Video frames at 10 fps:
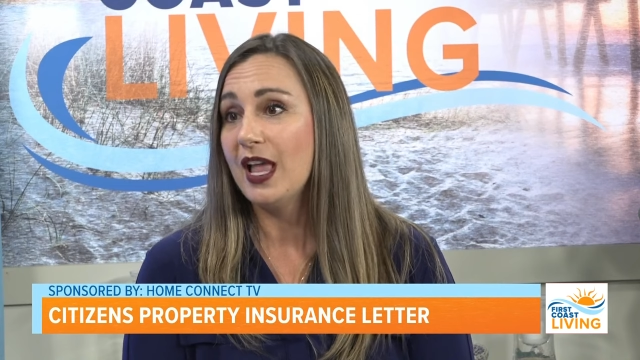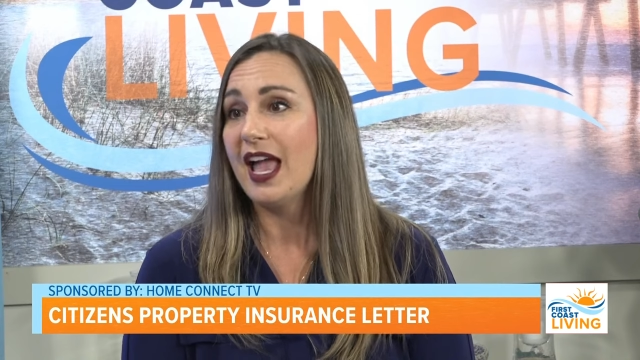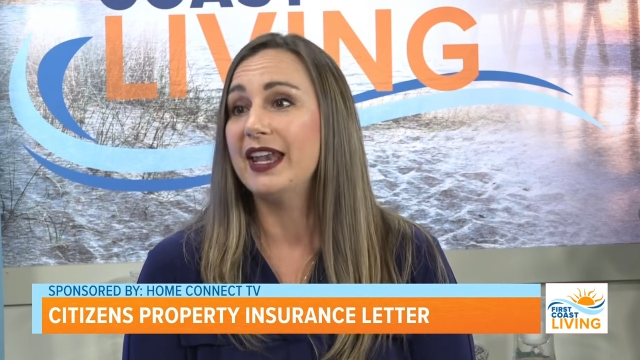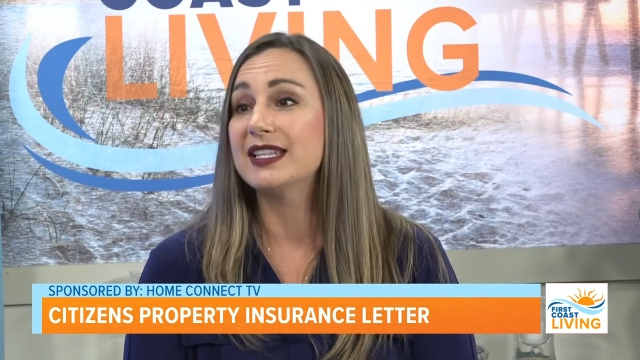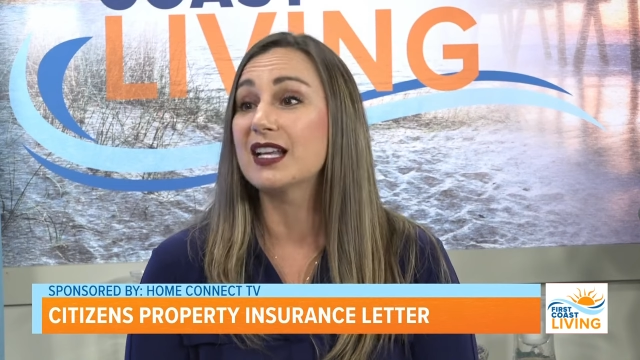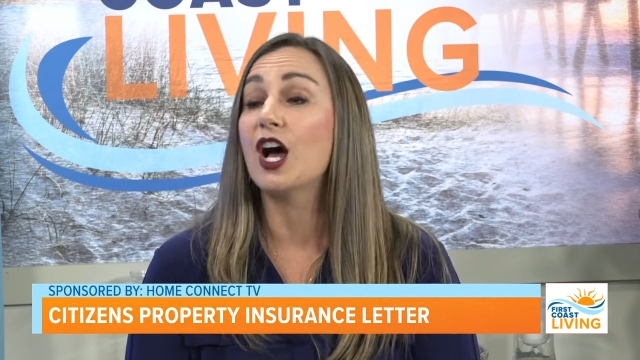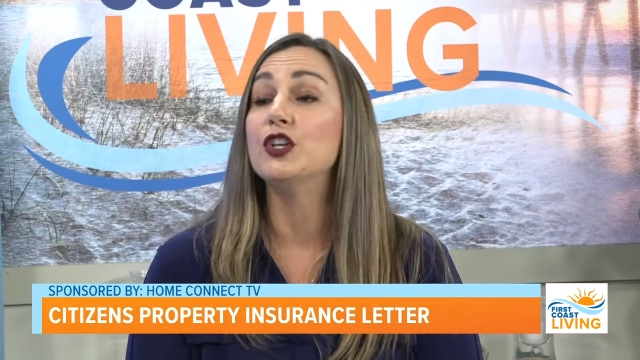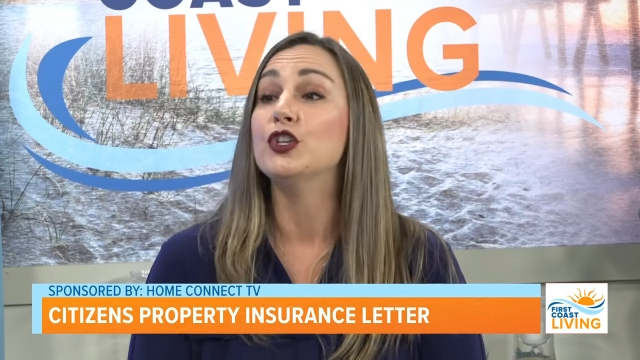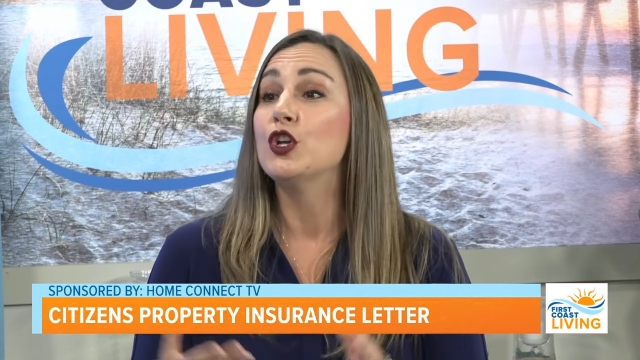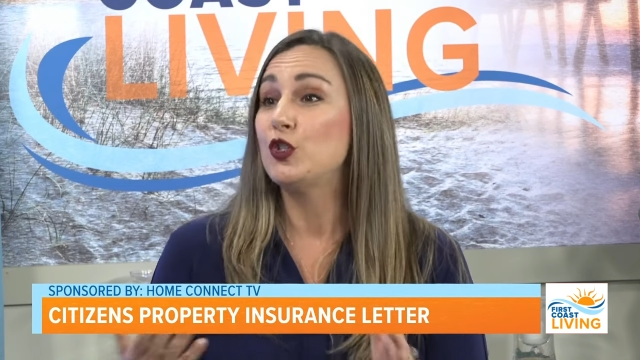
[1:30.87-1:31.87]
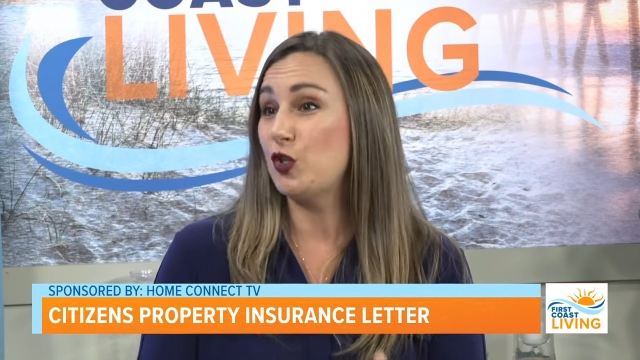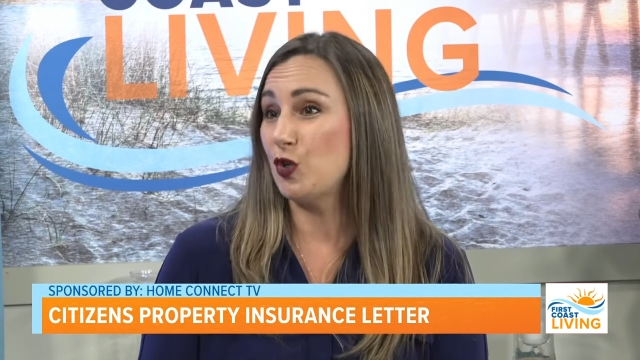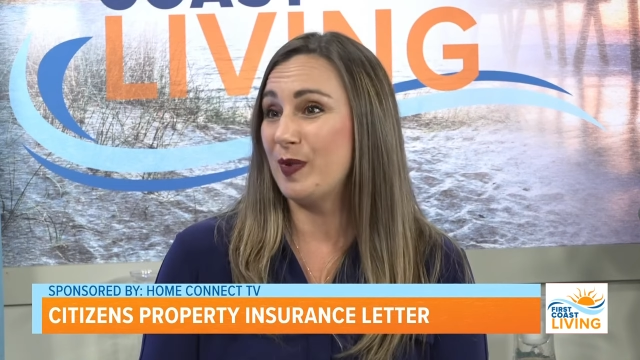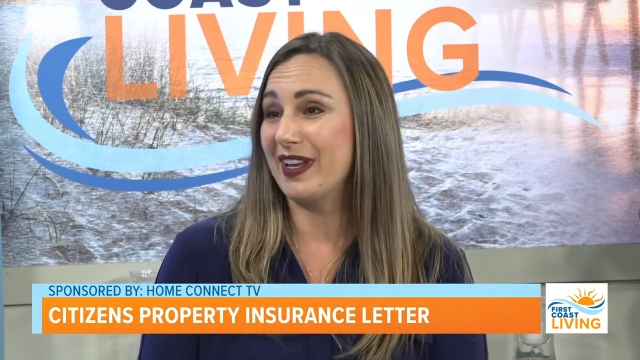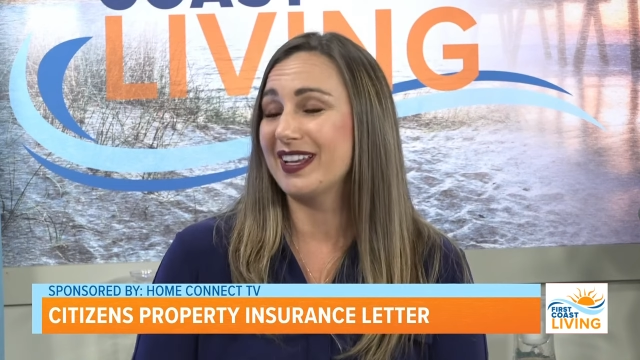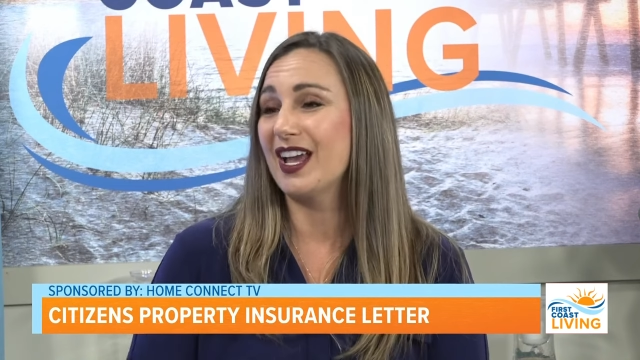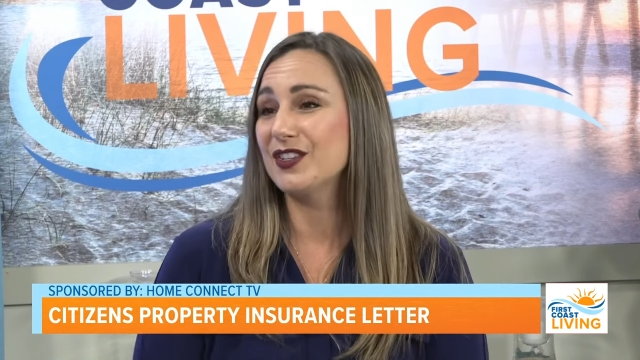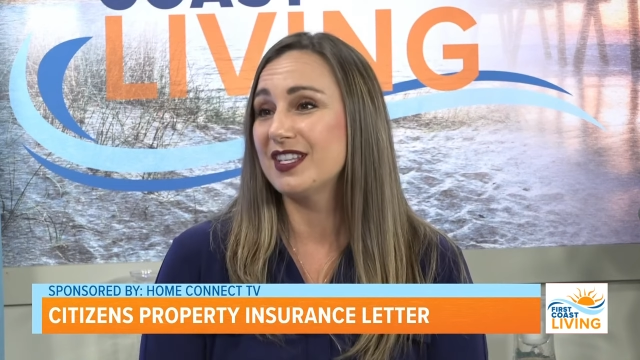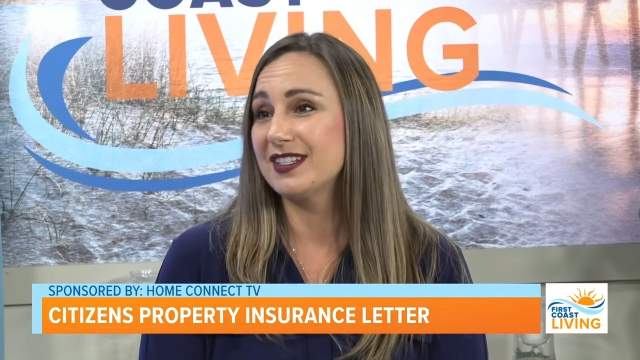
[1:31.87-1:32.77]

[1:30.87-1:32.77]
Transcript: Mm -hmm. And it's gotten too big. Now